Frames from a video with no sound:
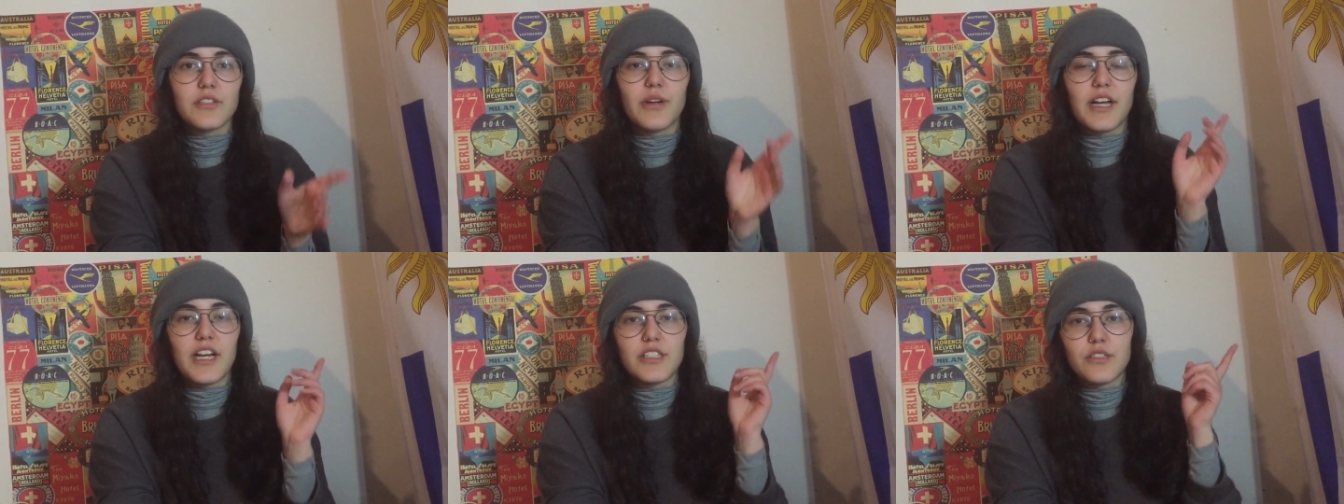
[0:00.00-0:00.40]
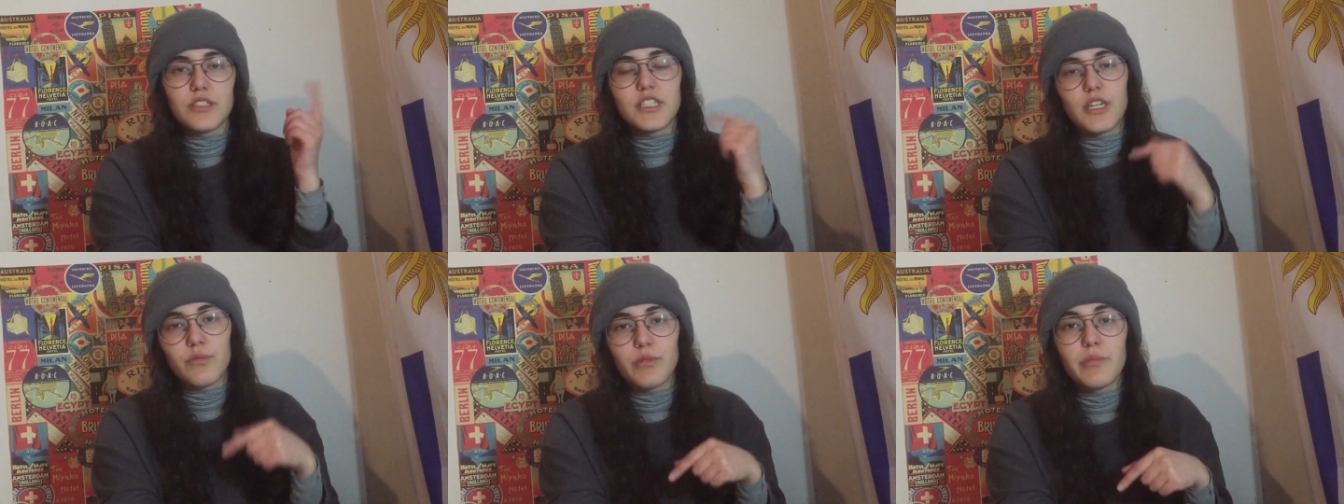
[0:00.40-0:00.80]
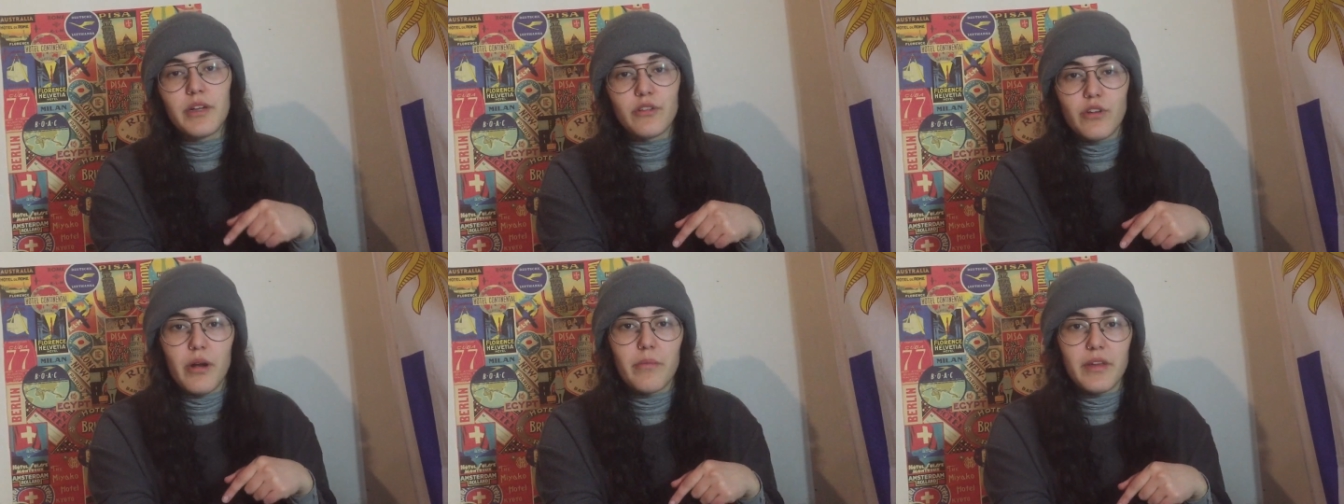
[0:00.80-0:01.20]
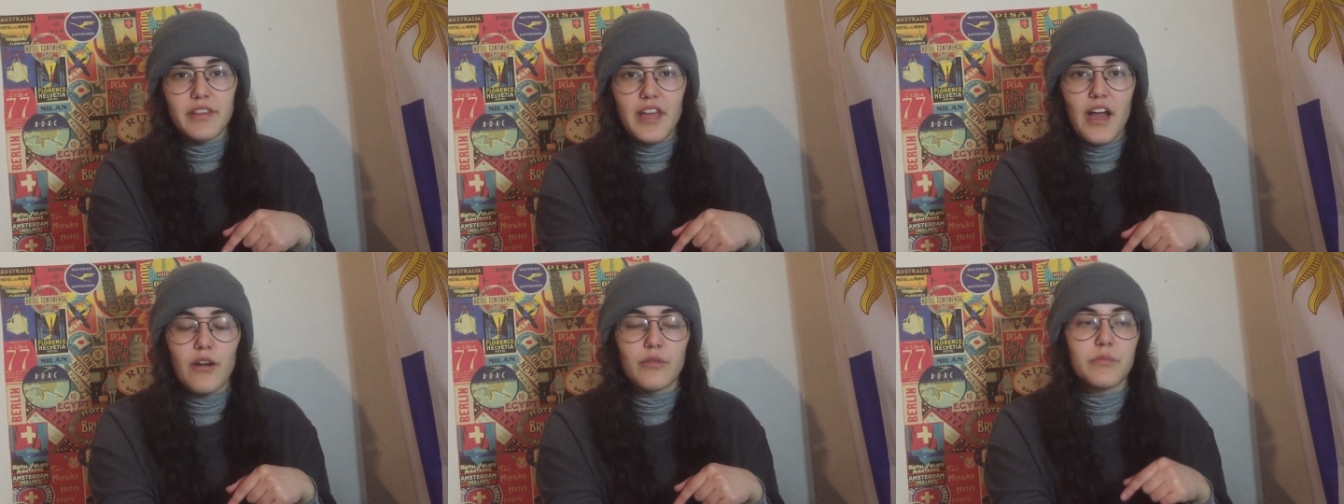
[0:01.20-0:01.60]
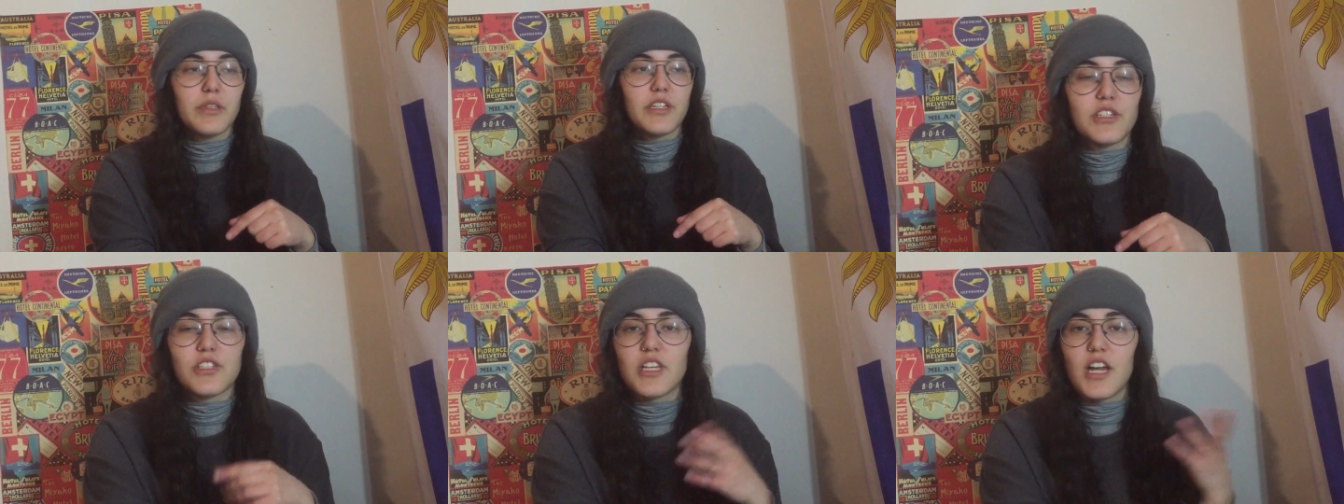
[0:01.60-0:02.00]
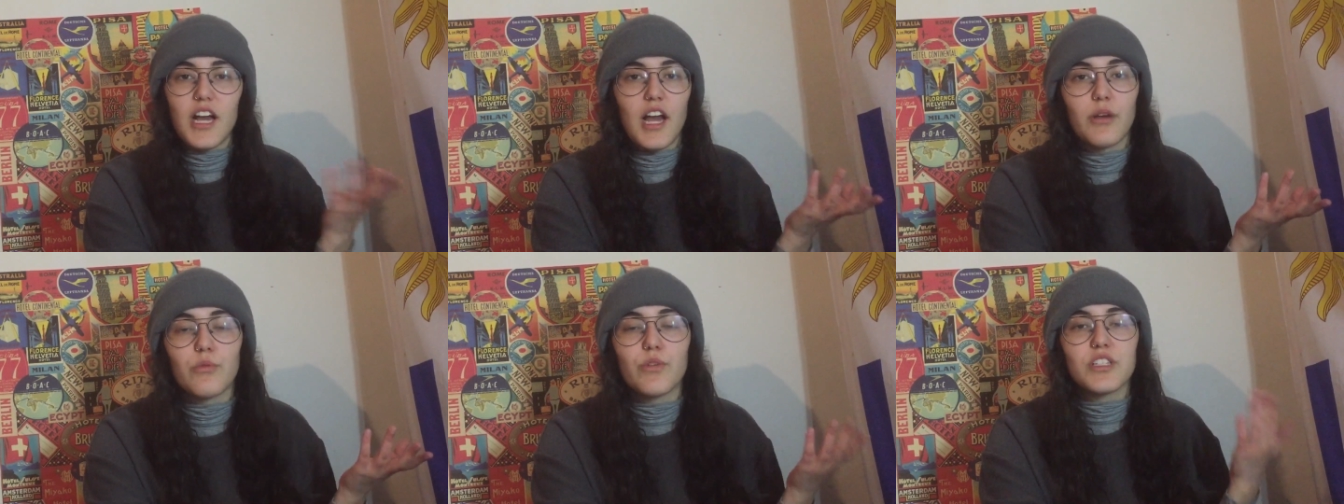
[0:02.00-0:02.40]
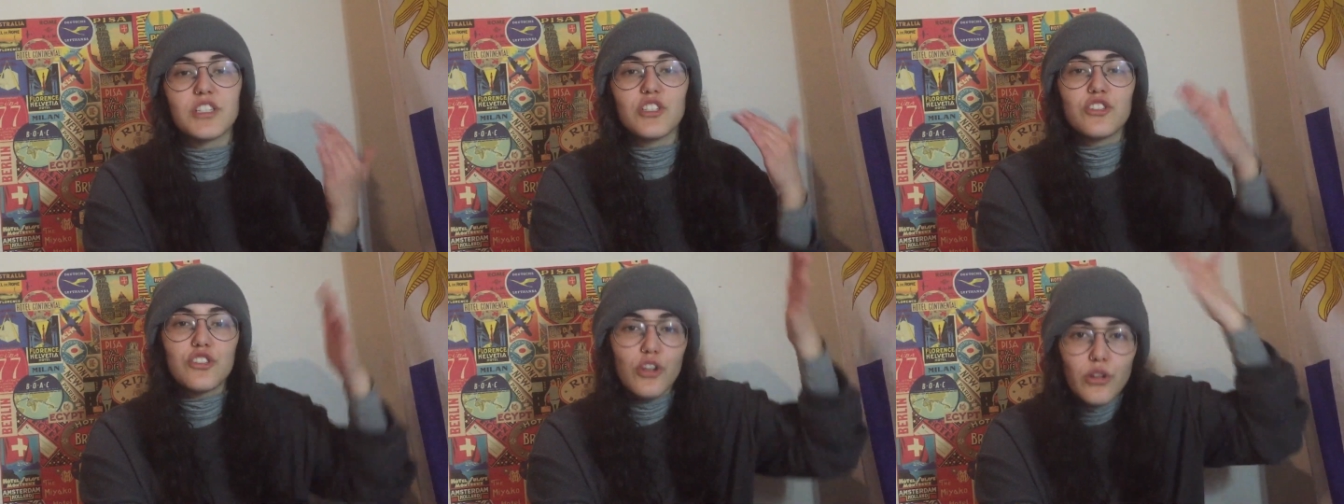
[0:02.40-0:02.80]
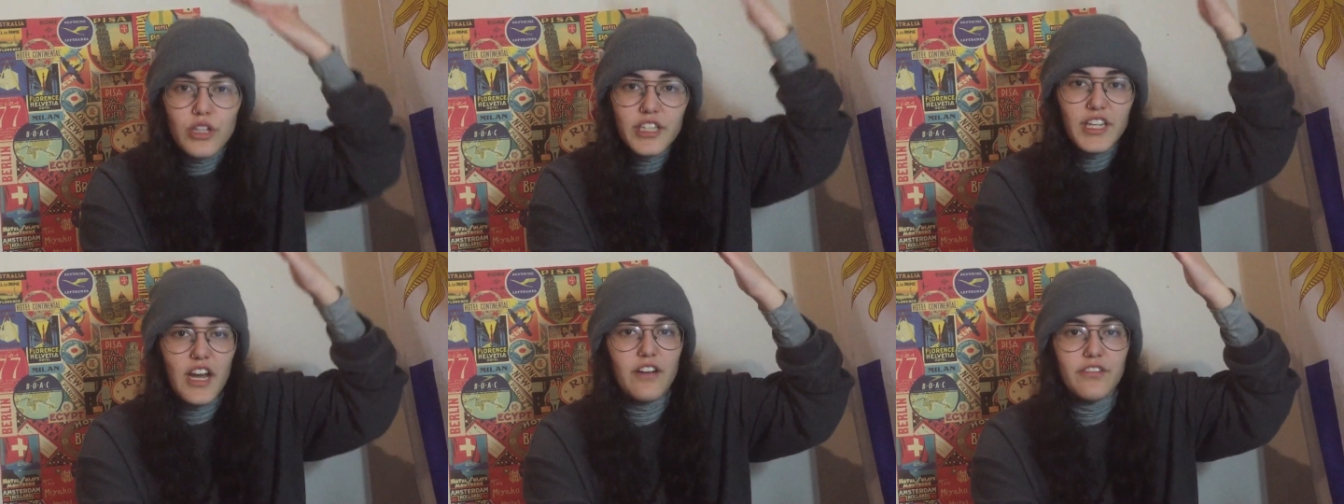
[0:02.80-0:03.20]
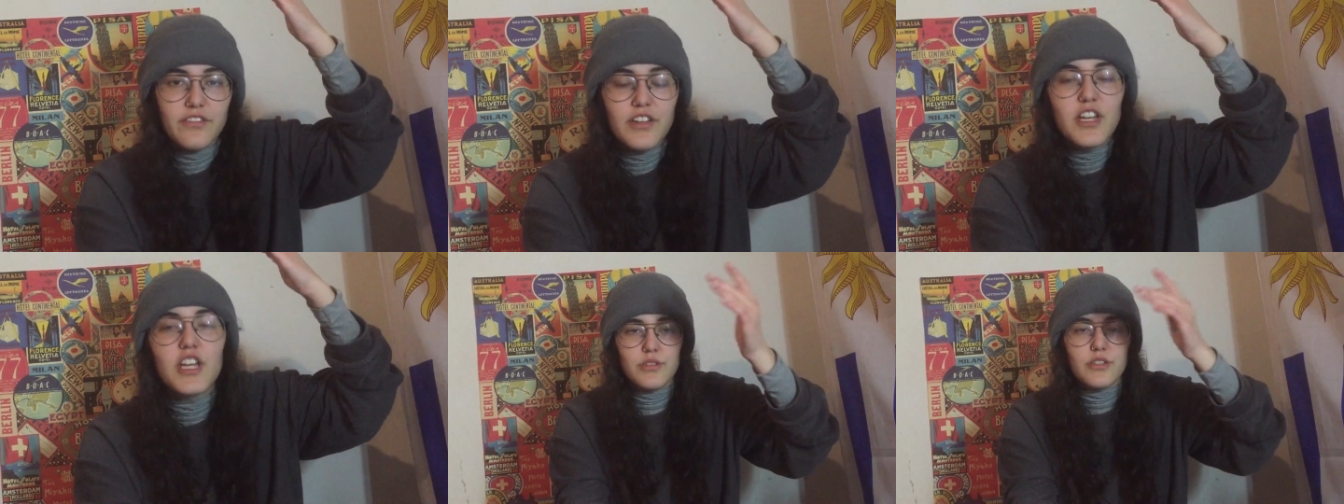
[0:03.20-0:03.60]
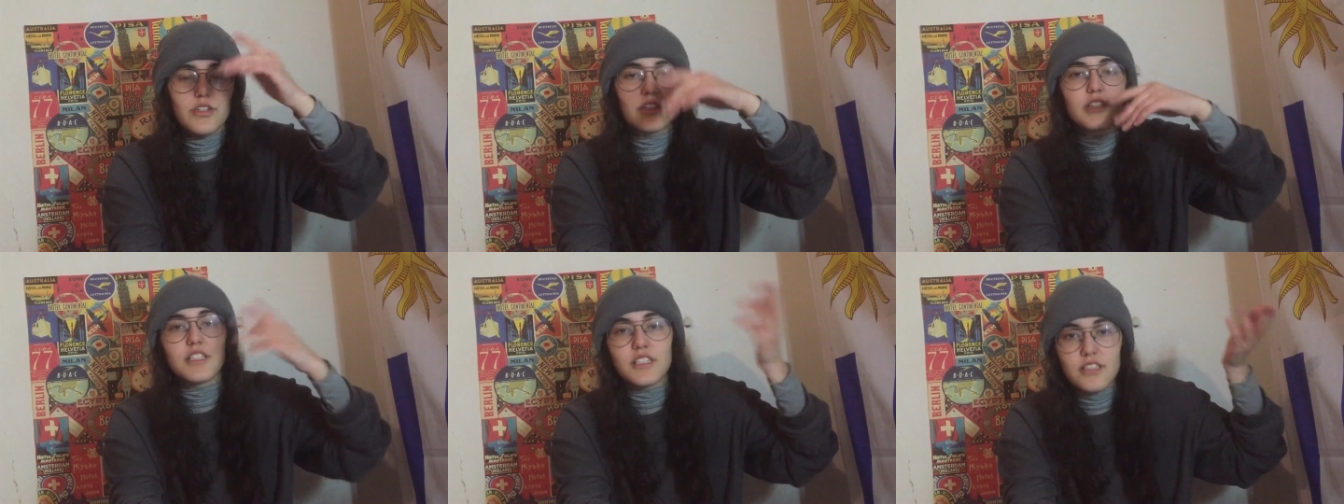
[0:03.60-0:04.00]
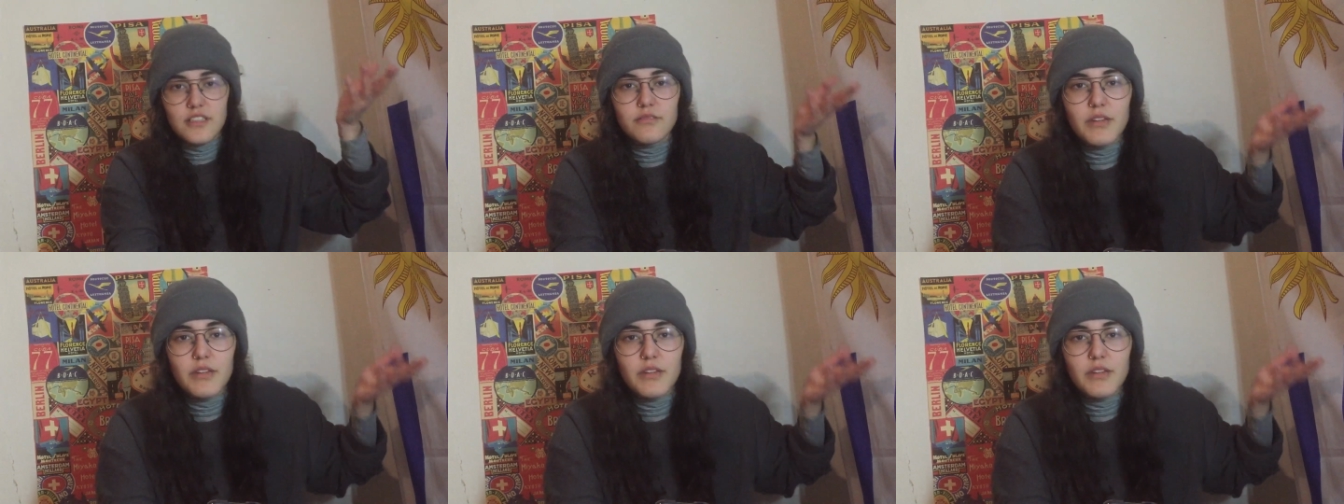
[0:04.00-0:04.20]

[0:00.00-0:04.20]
so I had to stay with my grandma down because I wasn't tall enough circus,